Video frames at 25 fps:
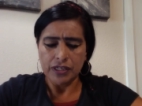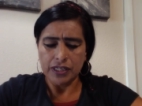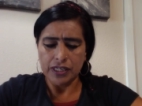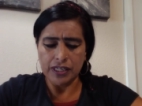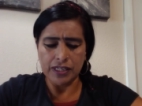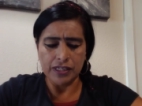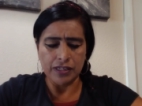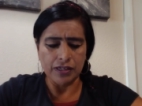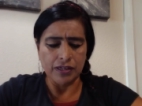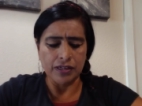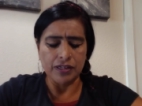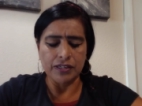
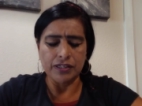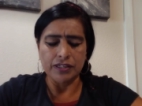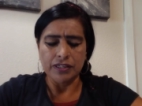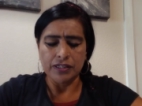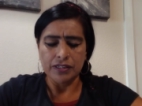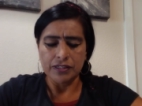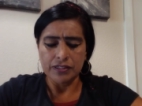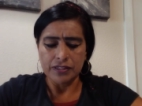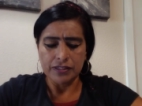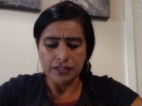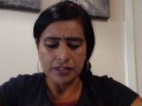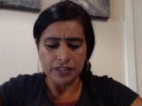and on
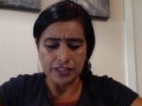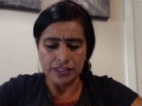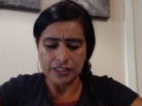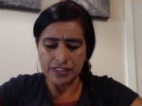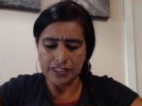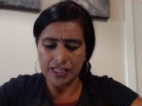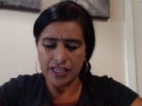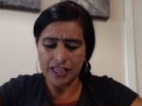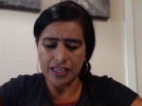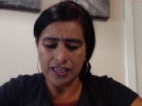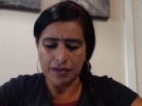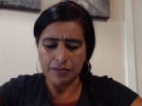the
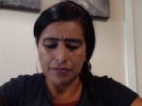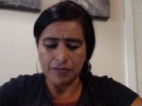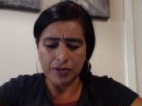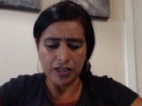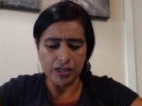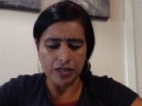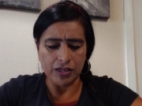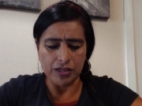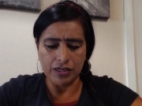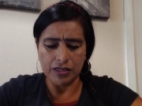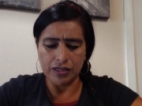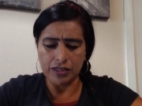same
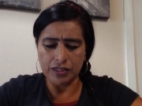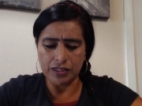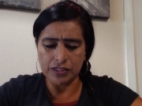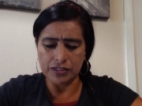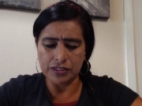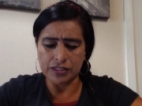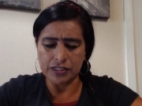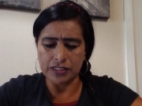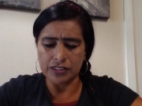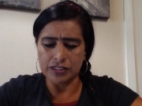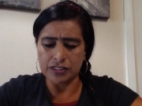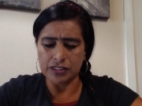
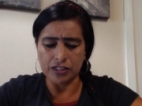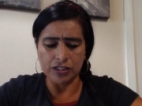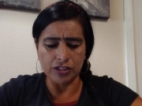is this